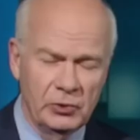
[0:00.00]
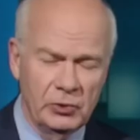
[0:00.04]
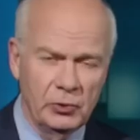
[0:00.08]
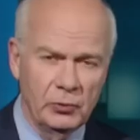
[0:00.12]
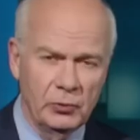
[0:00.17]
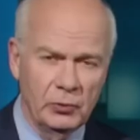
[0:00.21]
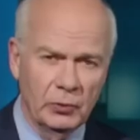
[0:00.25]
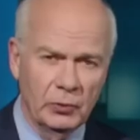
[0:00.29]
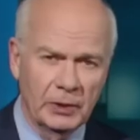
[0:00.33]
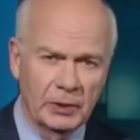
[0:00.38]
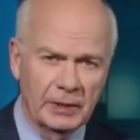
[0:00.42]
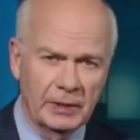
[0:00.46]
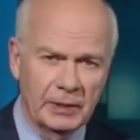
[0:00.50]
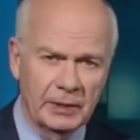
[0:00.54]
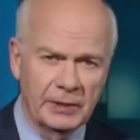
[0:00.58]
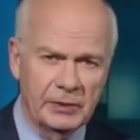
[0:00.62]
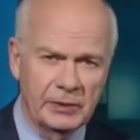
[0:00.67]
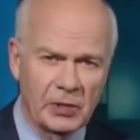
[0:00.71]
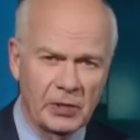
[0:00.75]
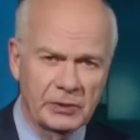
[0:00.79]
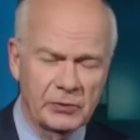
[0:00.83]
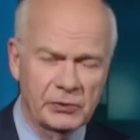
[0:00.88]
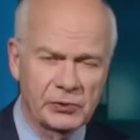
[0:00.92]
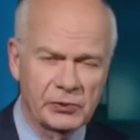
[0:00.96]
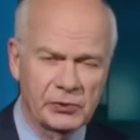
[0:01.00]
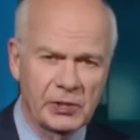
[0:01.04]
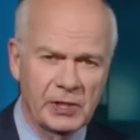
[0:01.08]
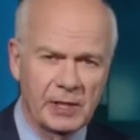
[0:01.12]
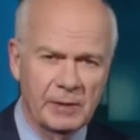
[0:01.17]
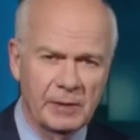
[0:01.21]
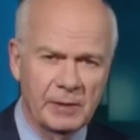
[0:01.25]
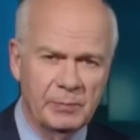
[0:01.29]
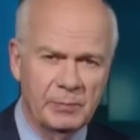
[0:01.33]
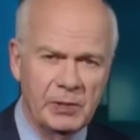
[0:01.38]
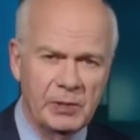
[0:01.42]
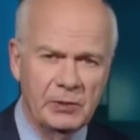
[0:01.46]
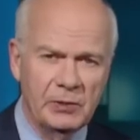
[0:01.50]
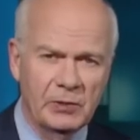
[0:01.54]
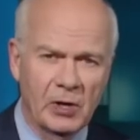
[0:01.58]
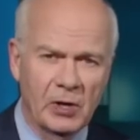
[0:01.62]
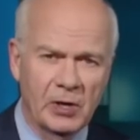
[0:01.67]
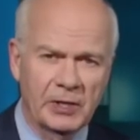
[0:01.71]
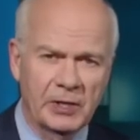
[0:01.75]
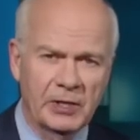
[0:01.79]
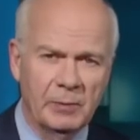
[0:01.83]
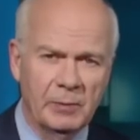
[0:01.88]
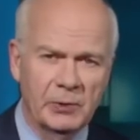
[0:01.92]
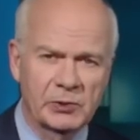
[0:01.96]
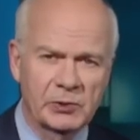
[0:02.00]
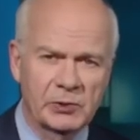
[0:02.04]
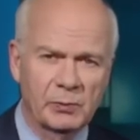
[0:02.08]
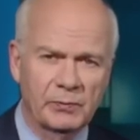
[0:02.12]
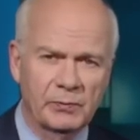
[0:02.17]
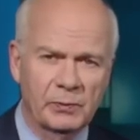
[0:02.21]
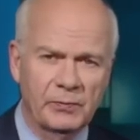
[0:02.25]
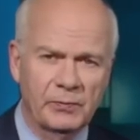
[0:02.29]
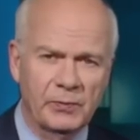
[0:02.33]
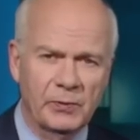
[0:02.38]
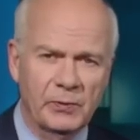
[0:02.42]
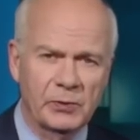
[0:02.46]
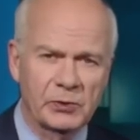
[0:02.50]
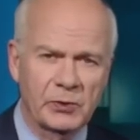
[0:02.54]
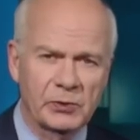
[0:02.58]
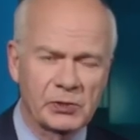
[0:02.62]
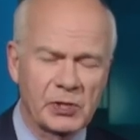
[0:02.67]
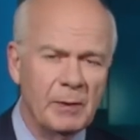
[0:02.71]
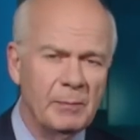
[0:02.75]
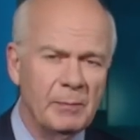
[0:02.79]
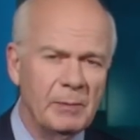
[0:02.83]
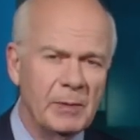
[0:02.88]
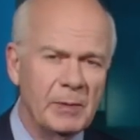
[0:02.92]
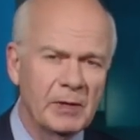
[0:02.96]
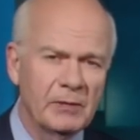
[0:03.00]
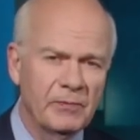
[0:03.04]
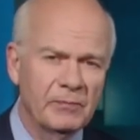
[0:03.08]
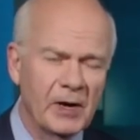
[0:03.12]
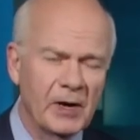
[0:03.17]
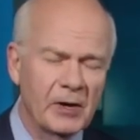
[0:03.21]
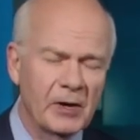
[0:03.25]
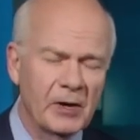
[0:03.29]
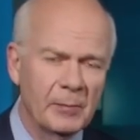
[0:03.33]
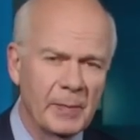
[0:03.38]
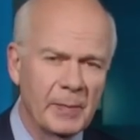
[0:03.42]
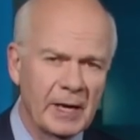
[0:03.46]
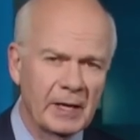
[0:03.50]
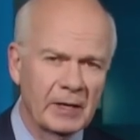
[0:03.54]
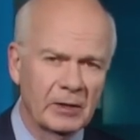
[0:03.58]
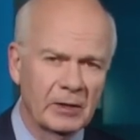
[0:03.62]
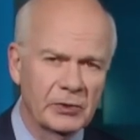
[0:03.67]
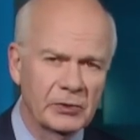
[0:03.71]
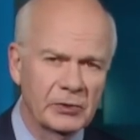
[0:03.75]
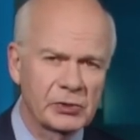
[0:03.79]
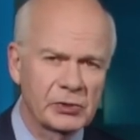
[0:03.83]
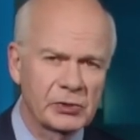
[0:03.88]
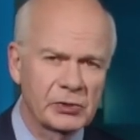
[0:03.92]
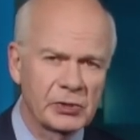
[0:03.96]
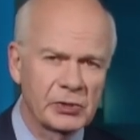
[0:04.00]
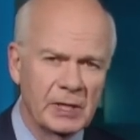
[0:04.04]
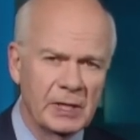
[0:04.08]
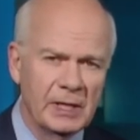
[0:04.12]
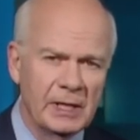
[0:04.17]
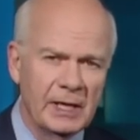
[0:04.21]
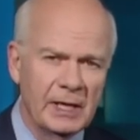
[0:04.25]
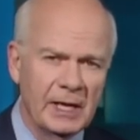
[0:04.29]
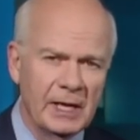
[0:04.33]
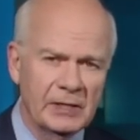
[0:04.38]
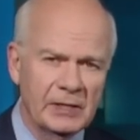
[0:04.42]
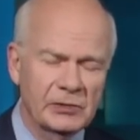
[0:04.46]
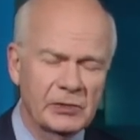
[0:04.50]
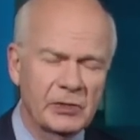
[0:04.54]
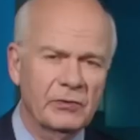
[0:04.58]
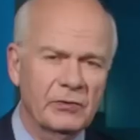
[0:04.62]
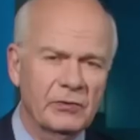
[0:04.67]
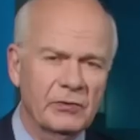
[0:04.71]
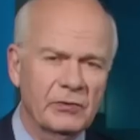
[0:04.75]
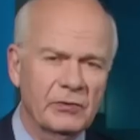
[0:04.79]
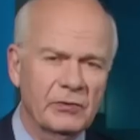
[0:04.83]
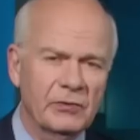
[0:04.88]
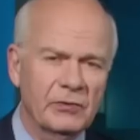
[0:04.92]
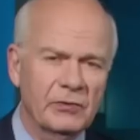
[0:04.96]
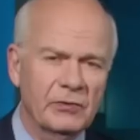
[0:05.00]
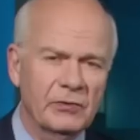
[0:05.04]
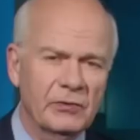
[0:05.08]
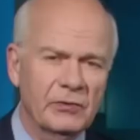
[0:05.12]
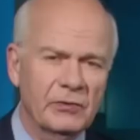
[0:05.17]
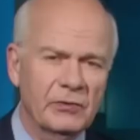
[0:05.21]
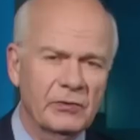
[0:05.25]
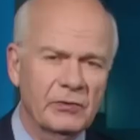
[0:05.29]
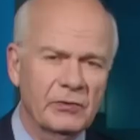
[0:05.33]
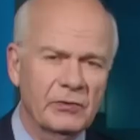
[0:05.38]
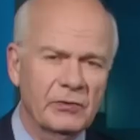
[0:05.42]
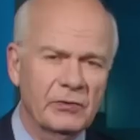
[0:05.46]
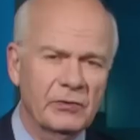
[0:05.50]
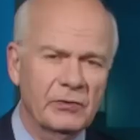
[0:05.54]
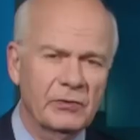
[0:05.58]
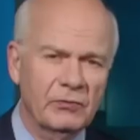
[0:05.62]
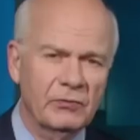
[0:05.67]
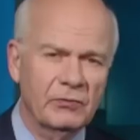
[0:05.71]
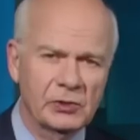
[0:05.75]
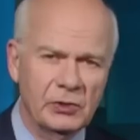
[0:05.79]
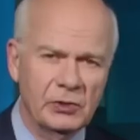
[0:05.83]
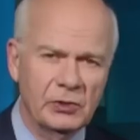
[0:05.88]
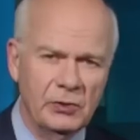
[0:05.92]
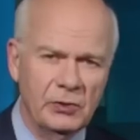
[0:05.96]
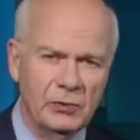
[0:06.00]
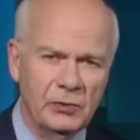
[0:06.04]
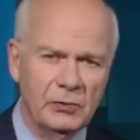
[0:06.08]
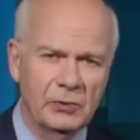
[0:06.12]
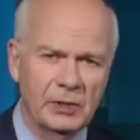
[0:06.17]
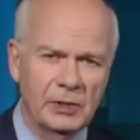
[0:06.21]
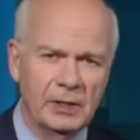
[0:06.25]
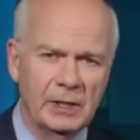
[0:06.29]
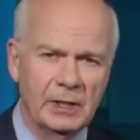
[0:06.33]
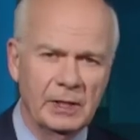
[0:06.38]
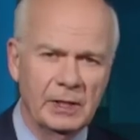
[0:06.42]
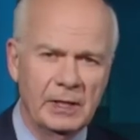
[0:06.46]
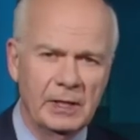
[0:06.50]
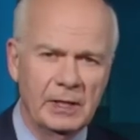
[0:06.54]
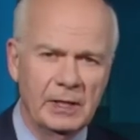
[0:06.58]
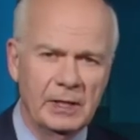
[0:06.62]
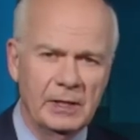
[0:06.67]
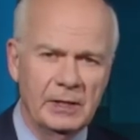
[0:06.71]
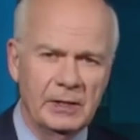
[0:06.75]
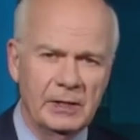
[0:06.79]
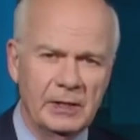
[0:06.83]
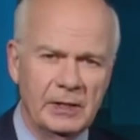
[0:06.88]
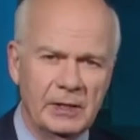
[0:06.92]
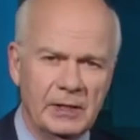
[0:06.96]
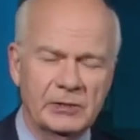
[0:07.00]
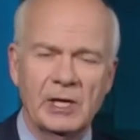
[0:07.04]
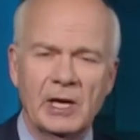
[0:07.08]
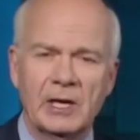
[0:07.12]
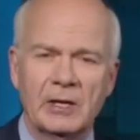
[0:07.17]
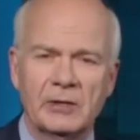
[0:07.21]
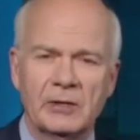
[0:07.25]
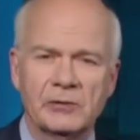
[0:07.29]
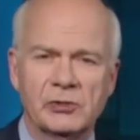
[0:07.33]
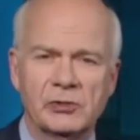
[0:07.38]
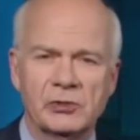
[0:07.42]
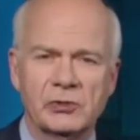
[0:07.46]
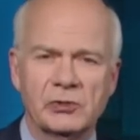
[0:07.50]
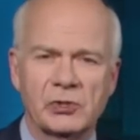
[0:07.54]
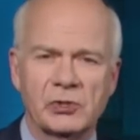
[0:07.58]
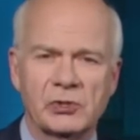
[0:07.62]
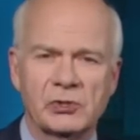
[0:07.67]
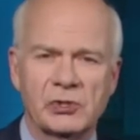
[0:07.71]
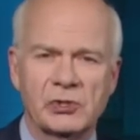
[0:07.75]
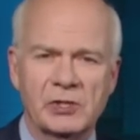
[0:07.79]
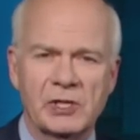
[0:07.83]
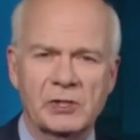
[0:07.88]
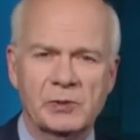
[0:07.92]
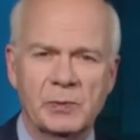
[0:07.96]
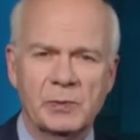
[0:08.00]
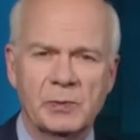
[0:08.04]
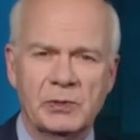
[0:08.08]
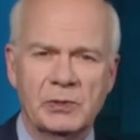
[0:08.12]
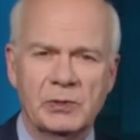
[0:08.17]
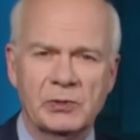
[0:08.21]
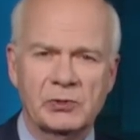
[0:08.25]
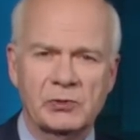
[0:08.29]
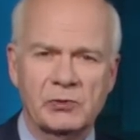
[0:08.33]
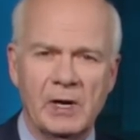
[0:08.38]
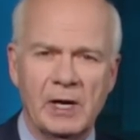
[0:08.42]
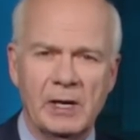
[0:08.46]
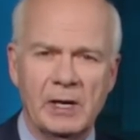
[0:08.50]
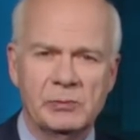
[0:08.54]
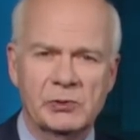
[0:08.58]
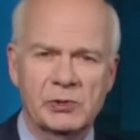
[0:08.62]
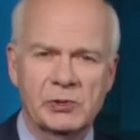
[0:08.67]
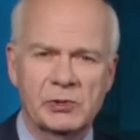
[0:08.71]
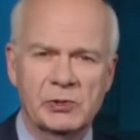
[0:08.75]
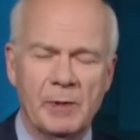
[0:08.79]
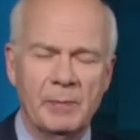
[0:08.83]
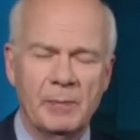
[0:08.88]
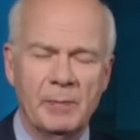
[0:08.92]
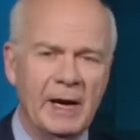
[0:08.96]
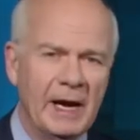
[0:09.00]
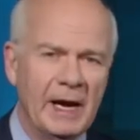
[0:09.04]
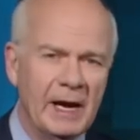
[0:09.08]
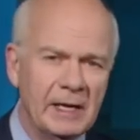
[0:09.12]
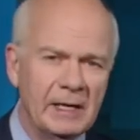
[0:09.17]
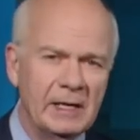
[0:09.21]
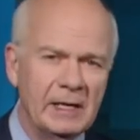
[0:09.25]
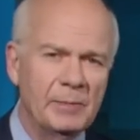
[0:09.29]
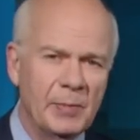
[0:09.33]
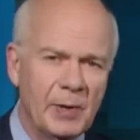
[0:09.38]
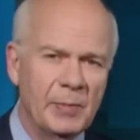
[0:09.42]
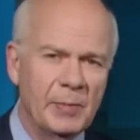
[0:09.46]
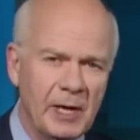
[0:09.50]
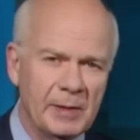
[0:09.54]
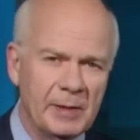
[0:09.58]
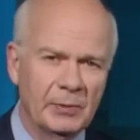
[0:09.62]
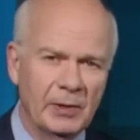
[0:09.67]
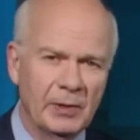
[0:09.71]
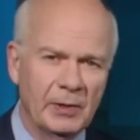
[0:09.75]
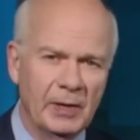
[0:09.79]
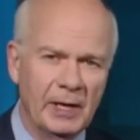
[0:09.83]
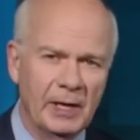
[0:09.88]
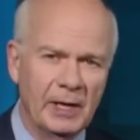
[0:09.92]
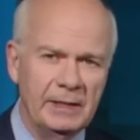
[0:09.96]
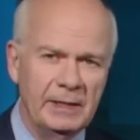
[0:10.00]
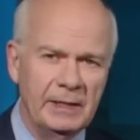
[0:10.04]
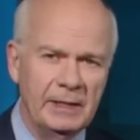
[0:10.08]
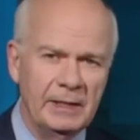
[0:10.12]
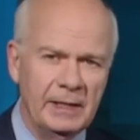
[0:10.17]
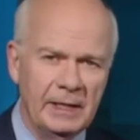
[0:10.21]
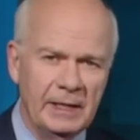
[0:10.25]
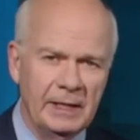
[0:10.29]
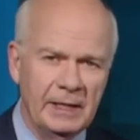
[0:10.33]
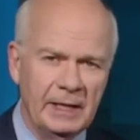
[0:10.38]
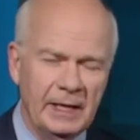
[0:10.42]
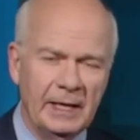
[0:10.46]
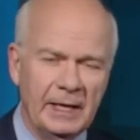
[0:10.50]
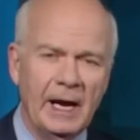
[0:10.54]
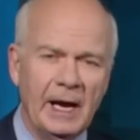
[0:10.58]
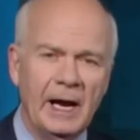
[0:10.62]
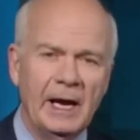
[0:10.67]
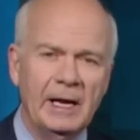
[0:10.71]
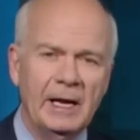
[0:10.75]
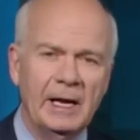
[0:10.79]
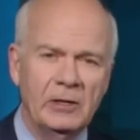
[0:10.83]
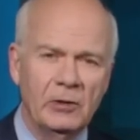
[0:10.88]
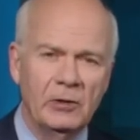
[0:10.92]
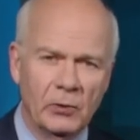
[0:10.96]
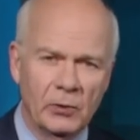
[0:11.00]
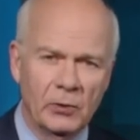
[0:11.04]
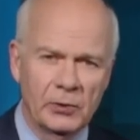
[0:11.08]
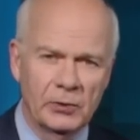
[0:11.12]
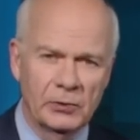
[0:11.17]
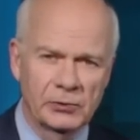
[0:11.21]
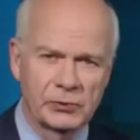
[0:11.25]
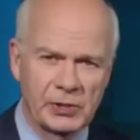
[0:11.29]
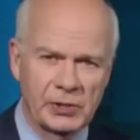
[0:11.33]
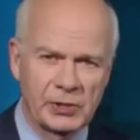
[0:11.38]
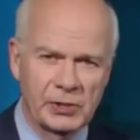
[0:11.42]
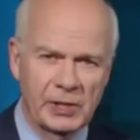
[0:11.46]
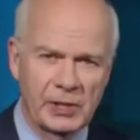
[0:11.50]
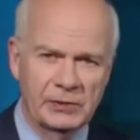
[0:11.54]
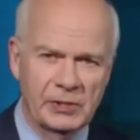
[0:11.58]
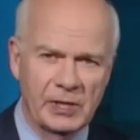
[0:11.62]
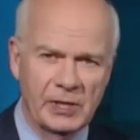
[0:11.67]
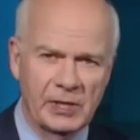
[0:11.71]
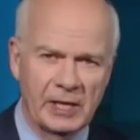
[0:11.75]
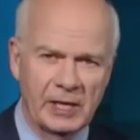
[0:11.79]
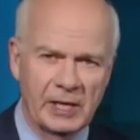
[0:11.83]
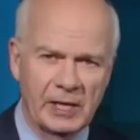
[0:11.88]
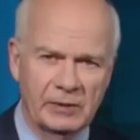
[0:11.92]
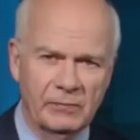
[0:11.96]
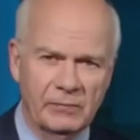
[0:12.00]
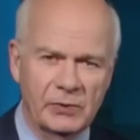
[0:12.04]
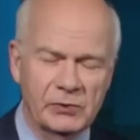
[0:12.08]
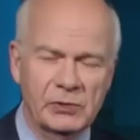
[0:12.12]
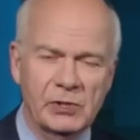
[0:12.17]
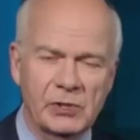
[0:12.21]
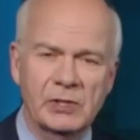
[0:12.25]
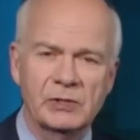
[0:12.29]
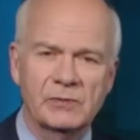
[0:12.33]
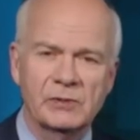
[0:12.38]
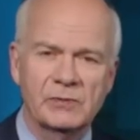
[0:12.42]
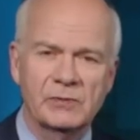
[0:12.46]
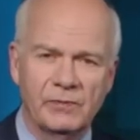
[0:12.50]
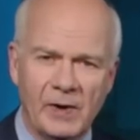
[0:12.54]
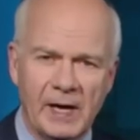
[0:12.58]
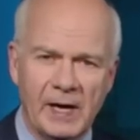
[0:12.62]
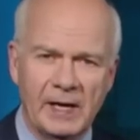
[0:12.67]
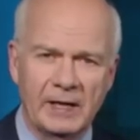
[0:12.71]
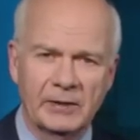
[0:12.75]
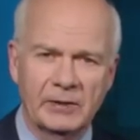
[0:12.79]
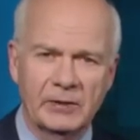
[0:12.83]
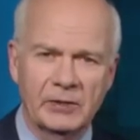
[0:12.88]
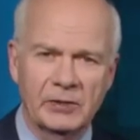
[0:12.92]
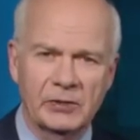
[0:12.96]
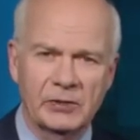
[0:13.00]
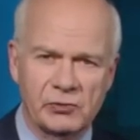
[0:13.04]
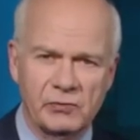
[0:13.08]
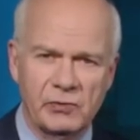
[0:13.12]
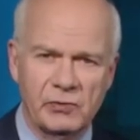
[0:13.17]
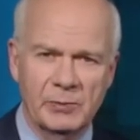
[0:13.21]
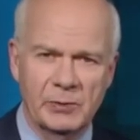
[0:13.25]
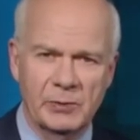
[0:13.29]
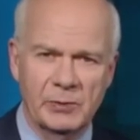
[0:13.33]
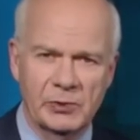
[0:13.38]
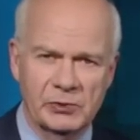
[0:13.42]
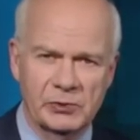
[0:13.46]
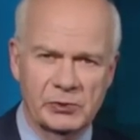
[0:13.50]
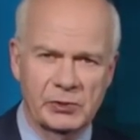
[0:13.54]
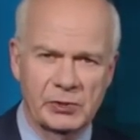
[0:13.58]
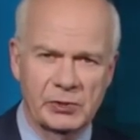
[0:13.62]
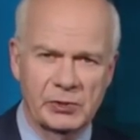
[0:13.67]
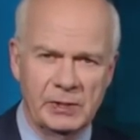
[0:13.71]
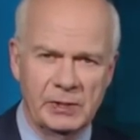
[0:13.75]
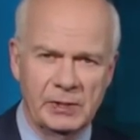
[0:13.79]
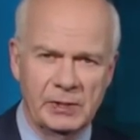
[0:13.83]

Newly leaked RCMP documents refer to some environmentalists as a threat to Canada's security. The intelligence assessment described some anti pipeline and anti oil sands activists as violent extremists.